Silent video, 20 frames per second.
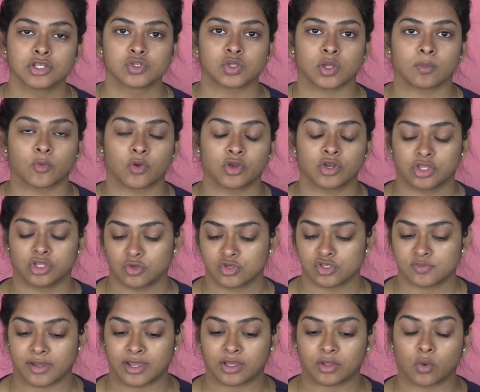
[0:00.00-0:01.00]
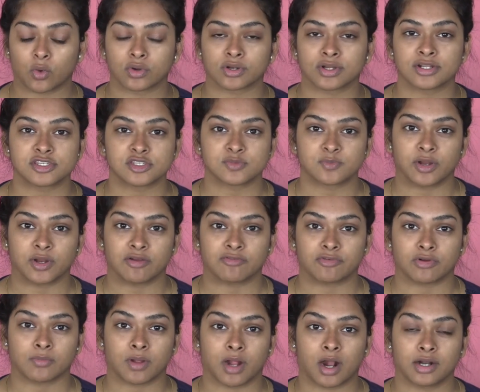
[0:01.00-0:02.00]
So I'm going to use my coconut spray
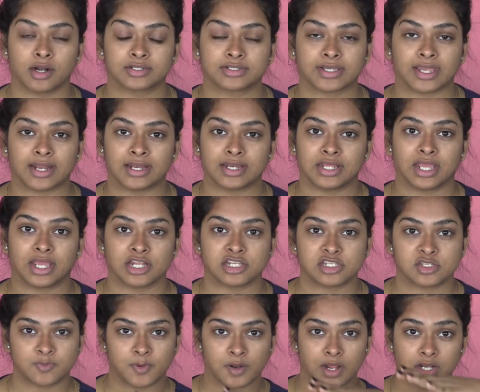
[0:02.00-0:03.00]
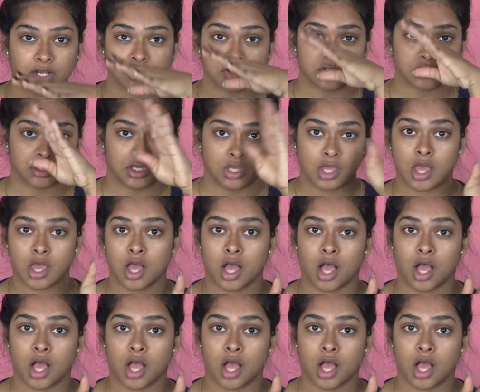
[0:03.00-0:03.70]
from Hard Candy and spray it to the